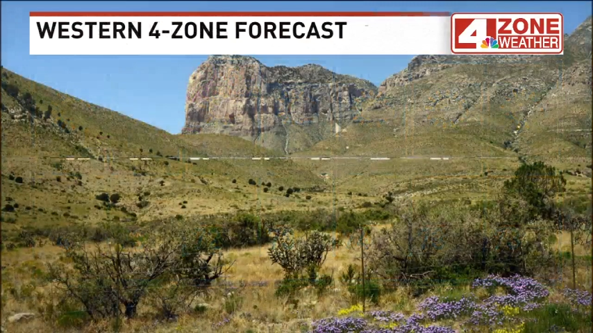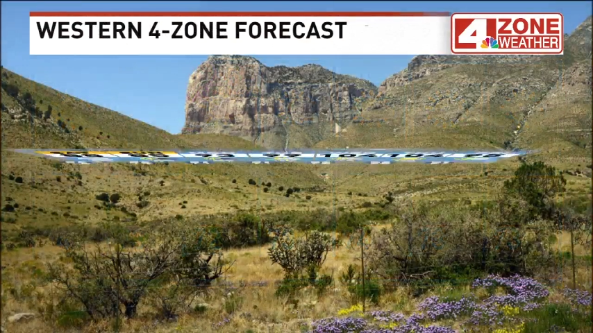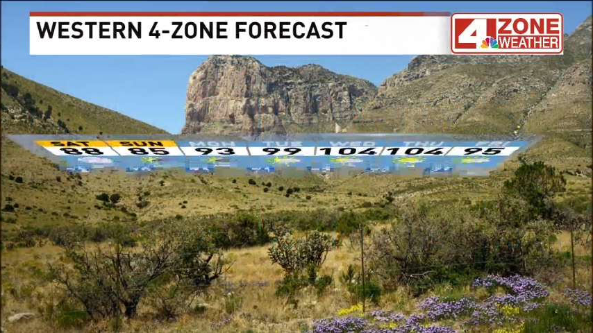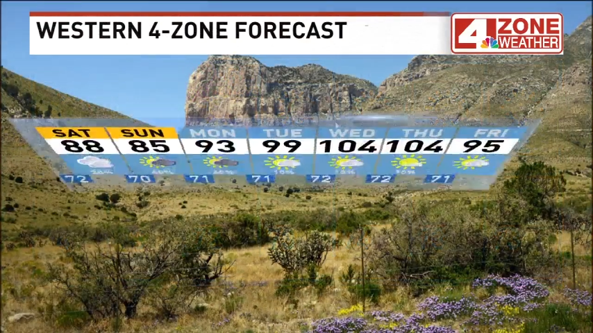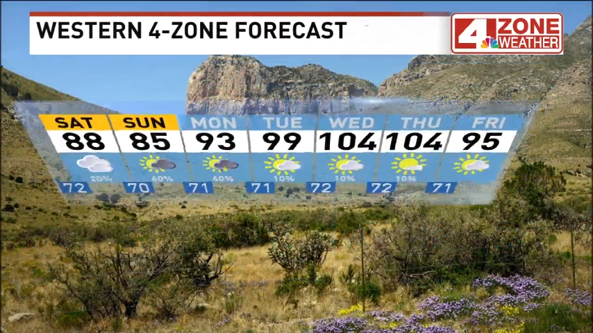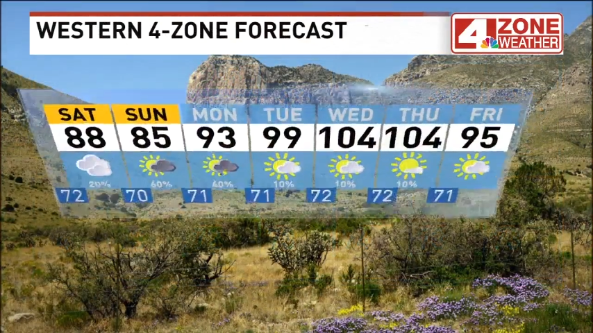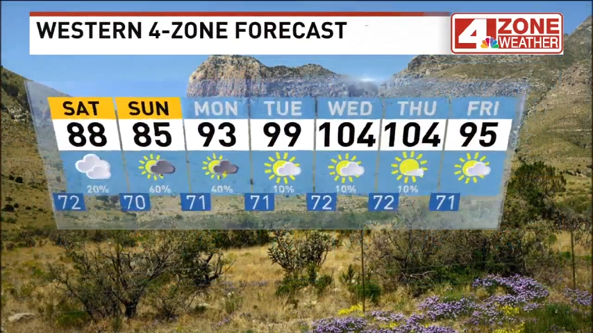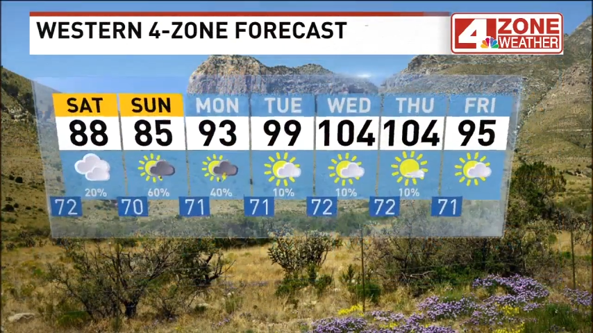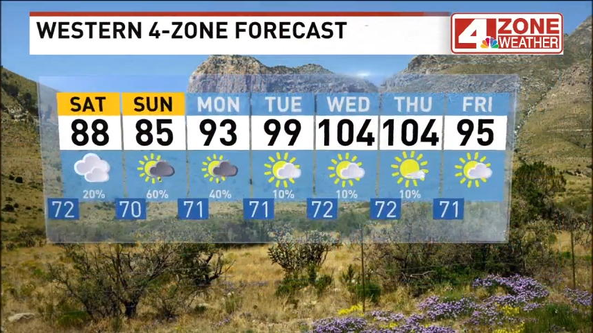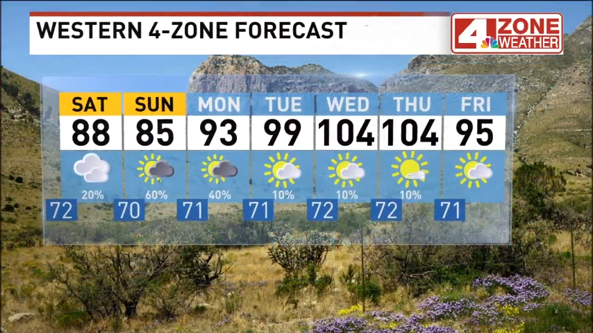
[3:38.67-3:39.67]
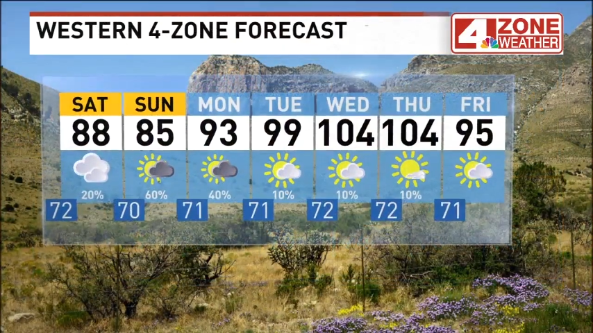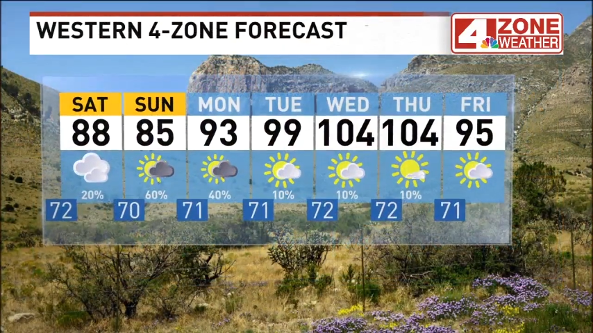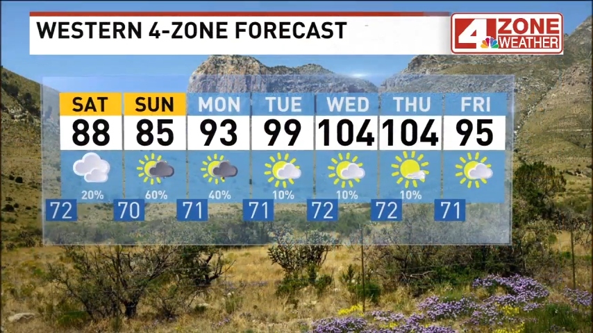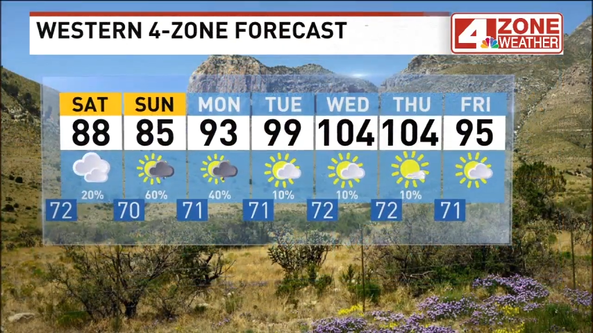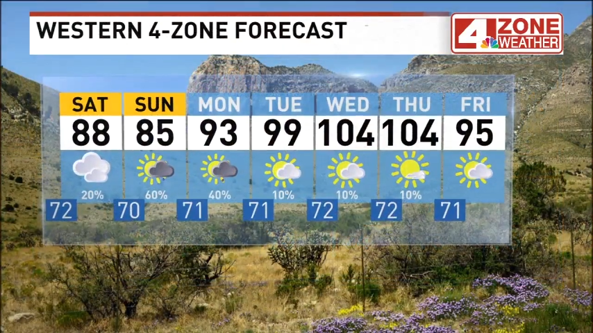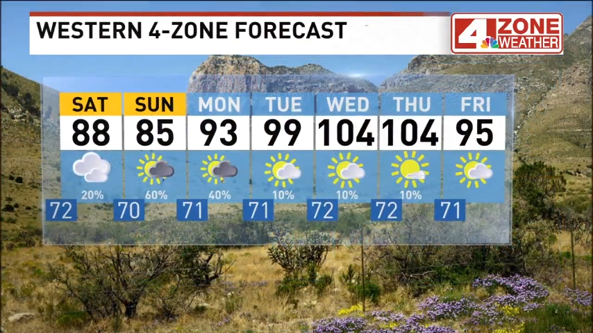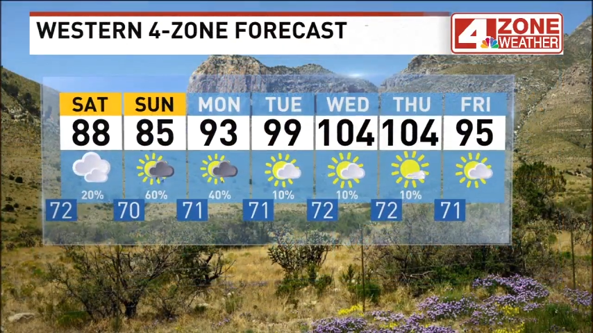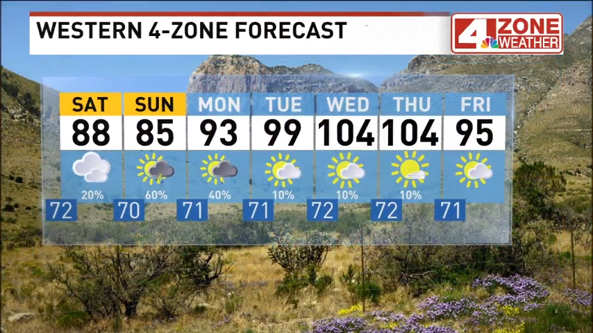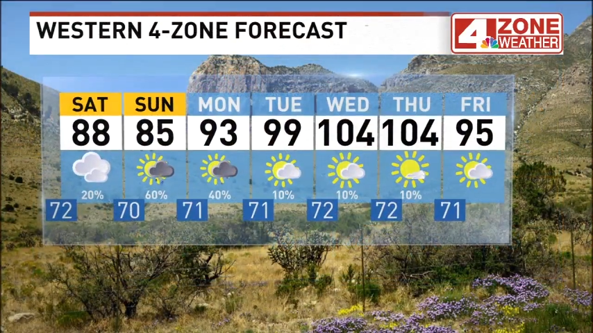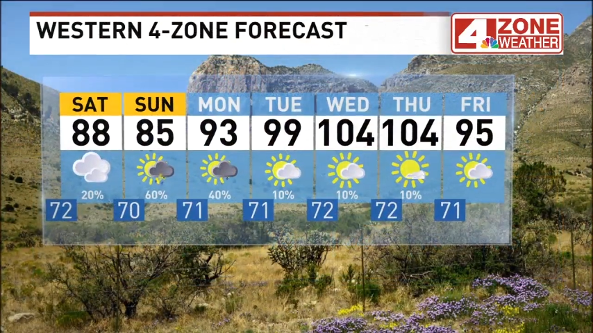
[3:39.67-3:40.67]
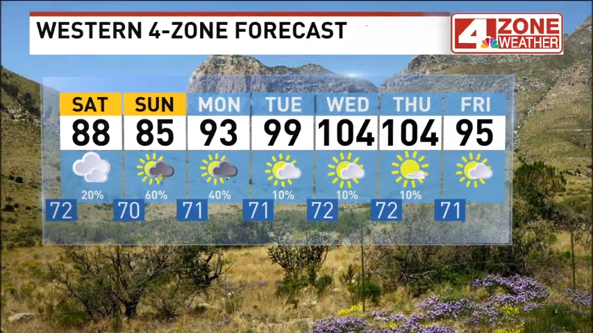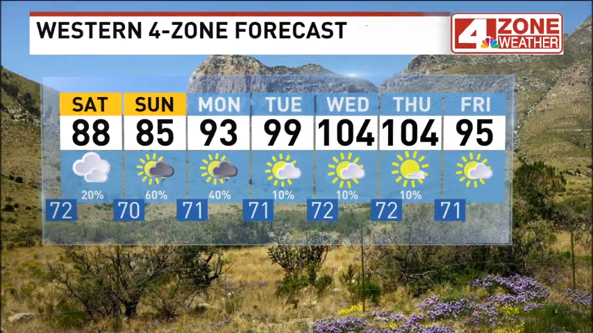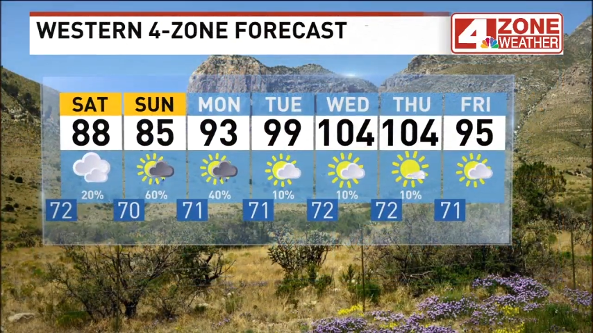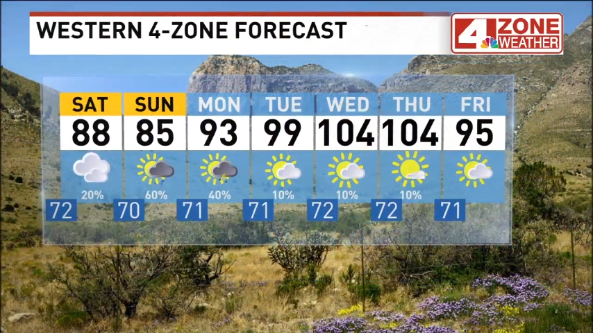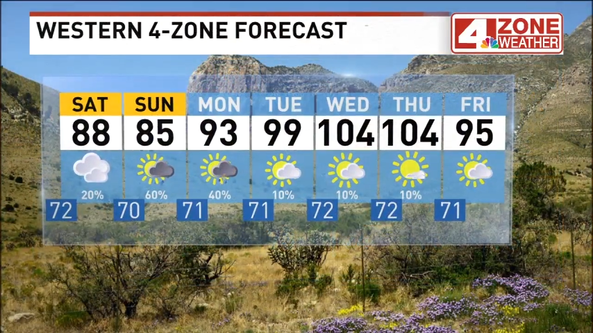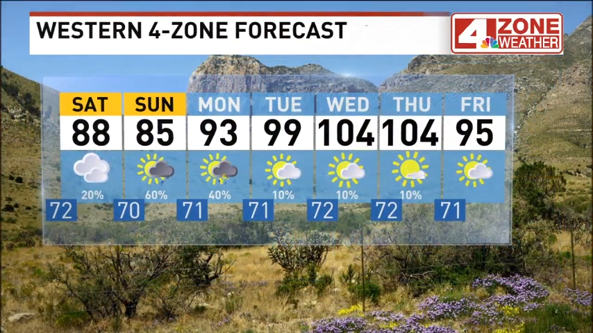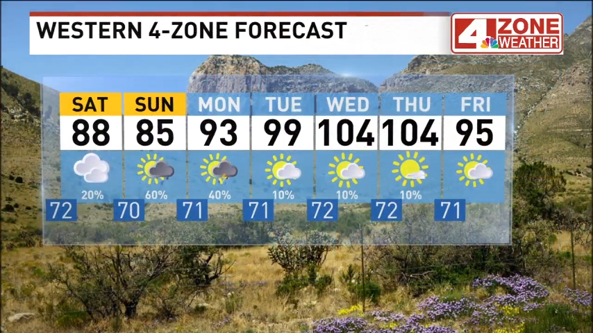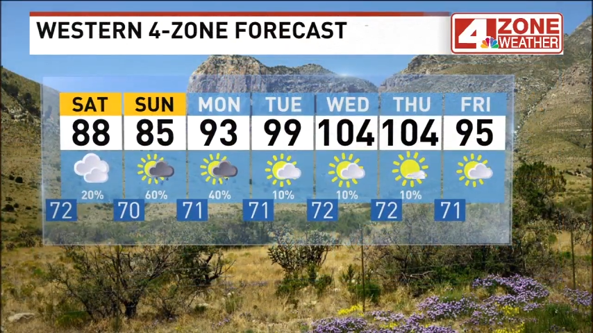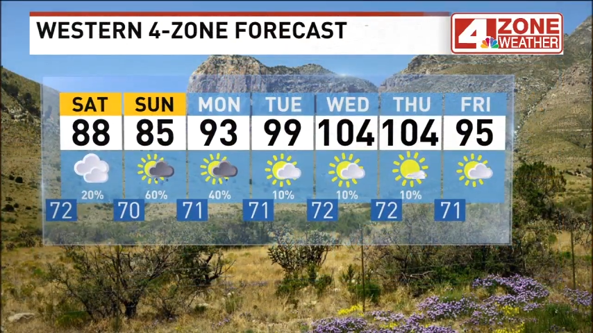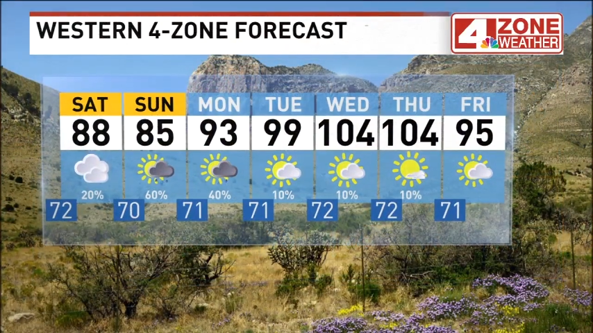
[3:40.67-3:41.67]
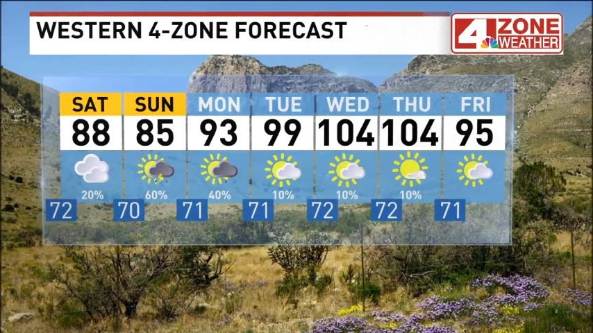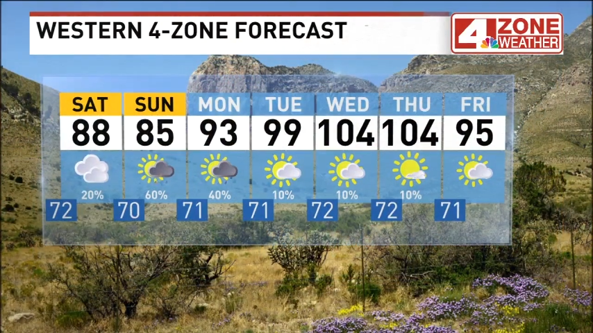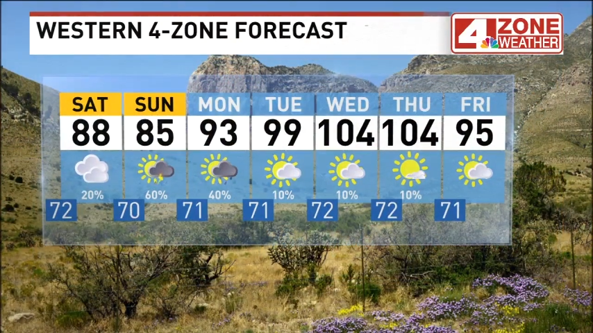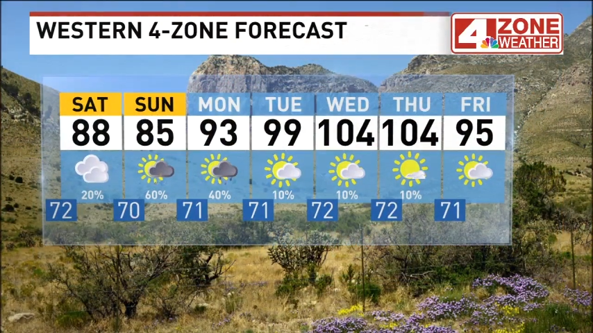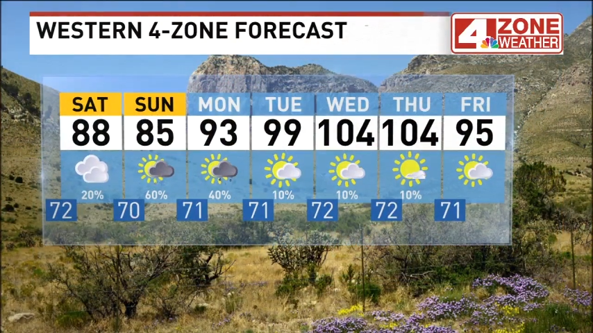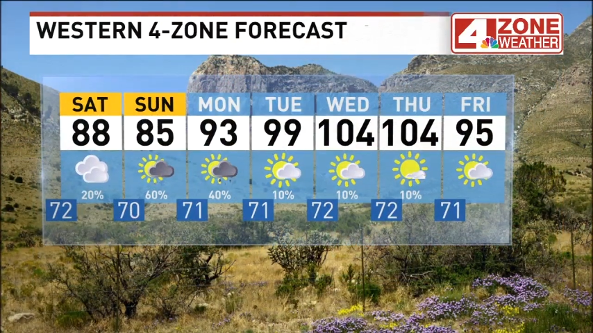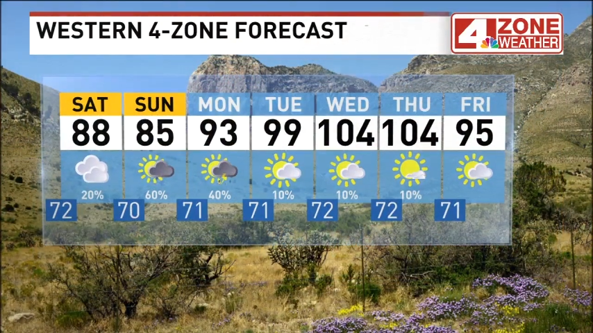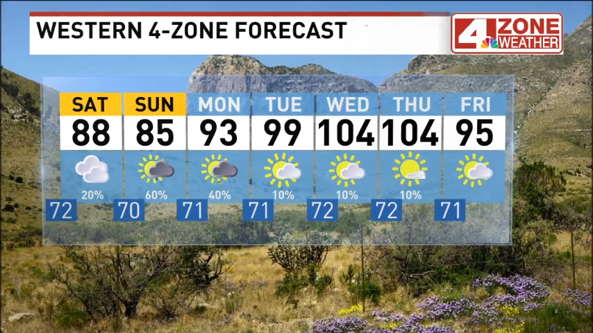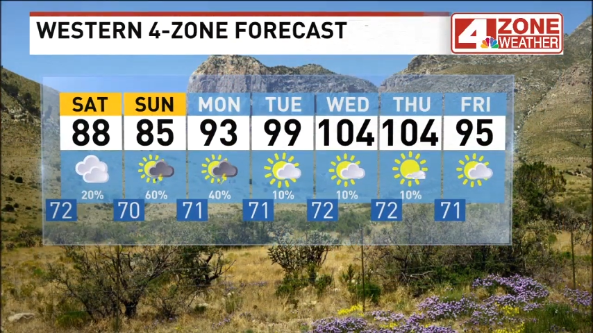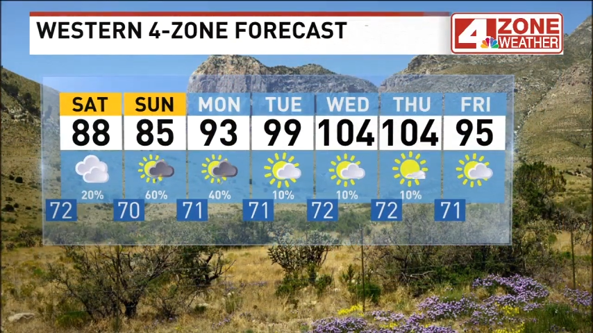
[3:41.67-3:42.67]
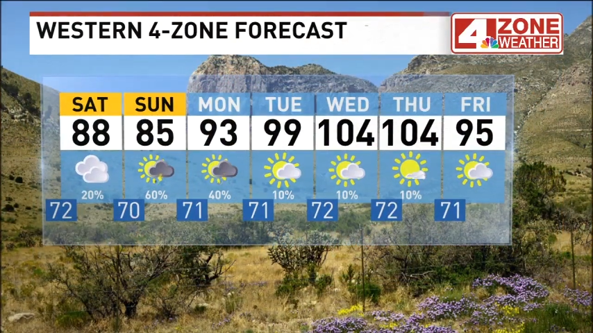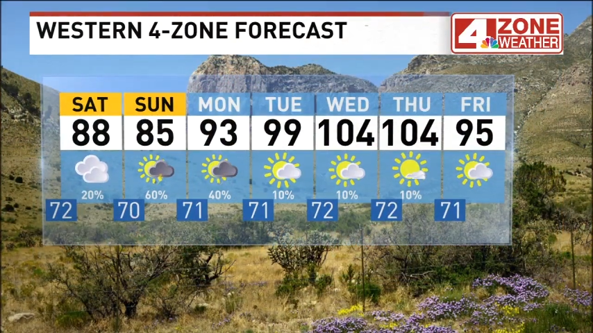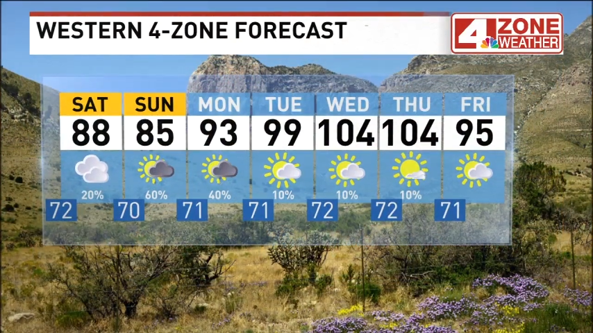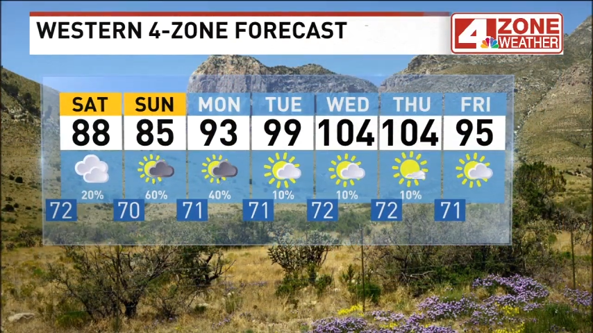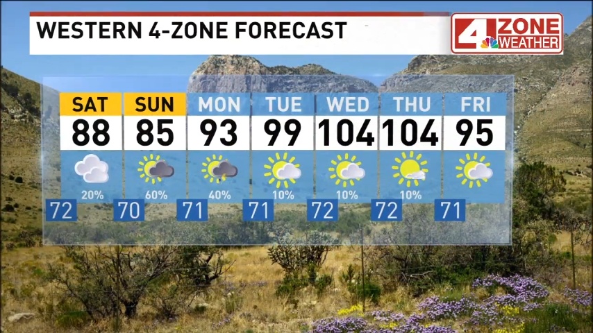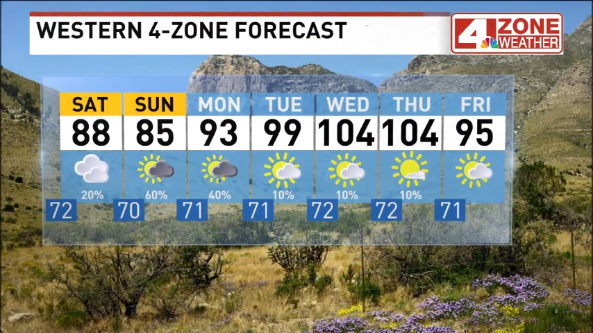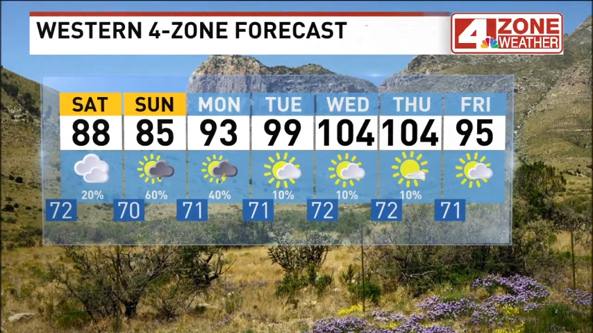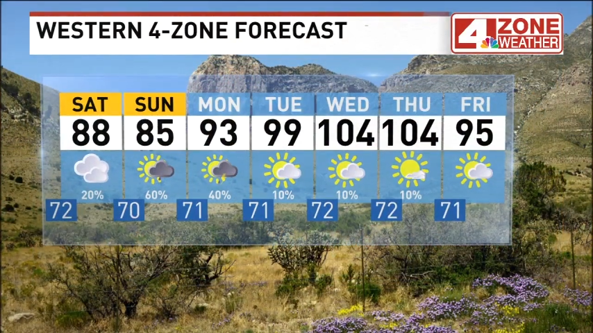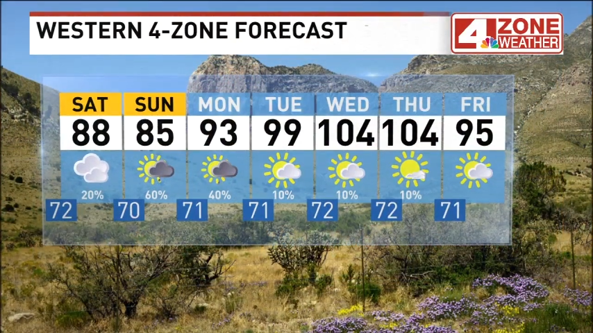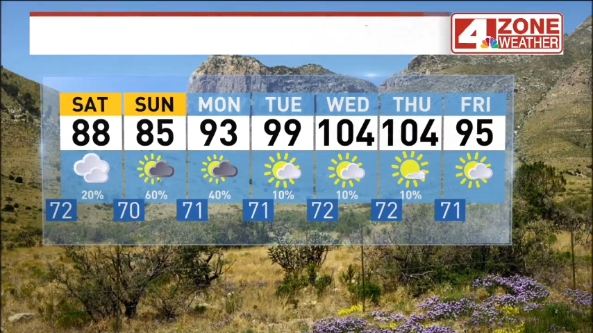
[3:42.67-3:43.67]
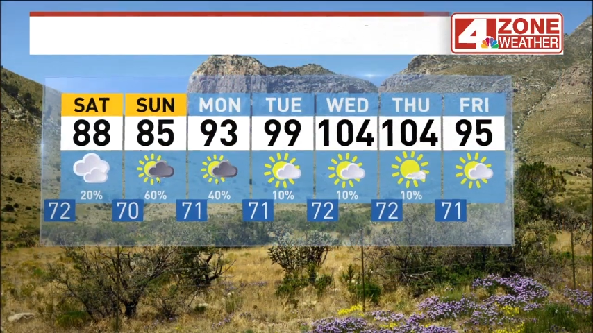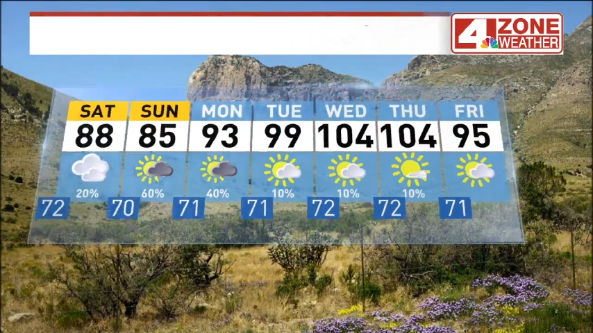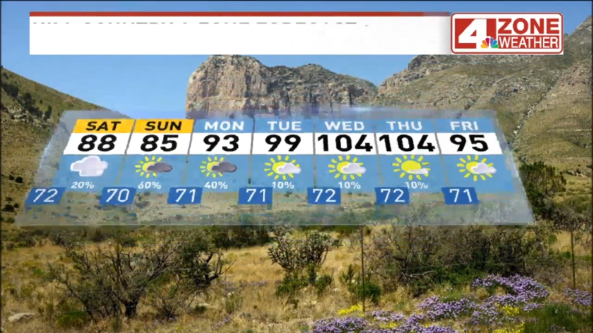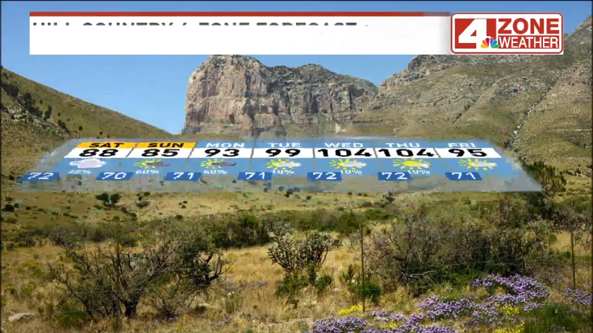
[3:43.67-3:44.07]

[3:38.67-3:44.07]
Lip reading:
Nobody's mouth can be seen.